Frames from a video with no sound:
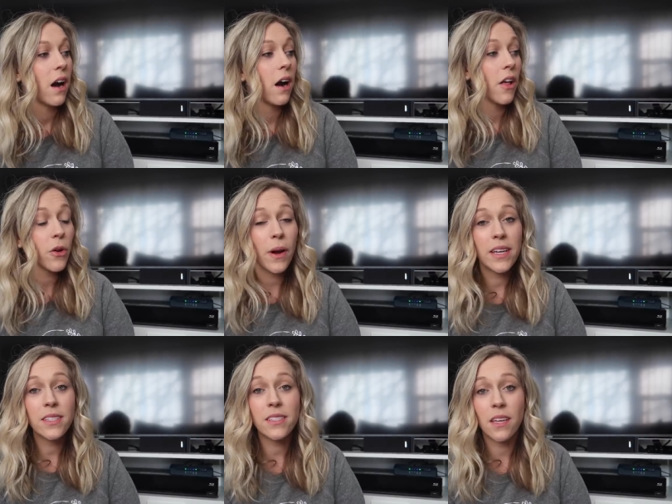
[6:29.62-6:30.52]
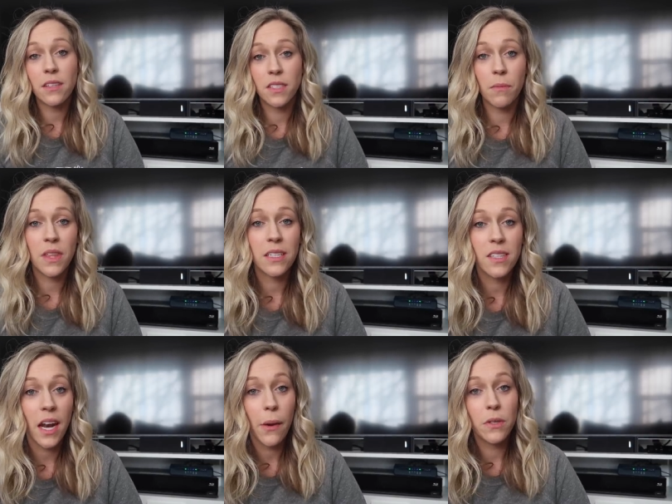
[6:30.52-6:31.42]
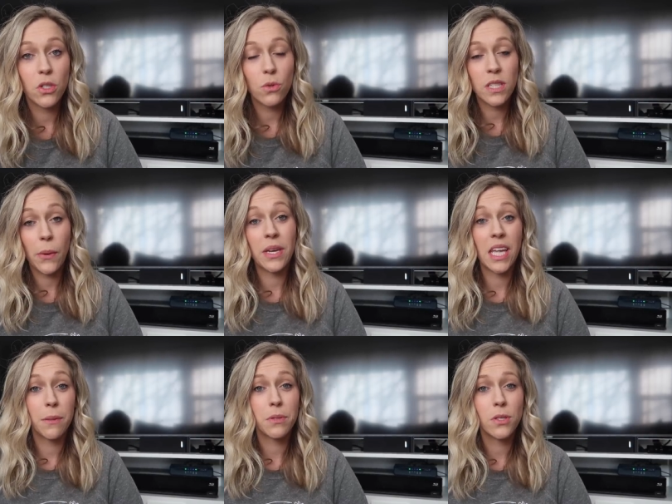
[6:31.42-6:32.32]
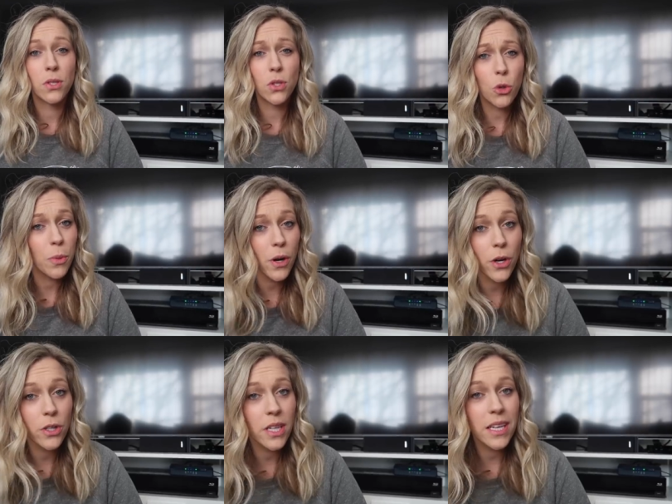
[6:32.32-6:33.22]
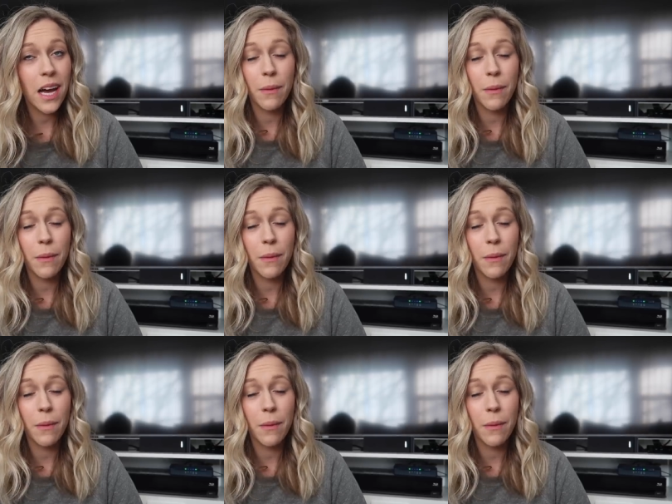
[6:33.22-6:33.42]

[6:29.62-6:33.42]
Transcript: Uh, otherwise, some things that I would do is I would get up super early.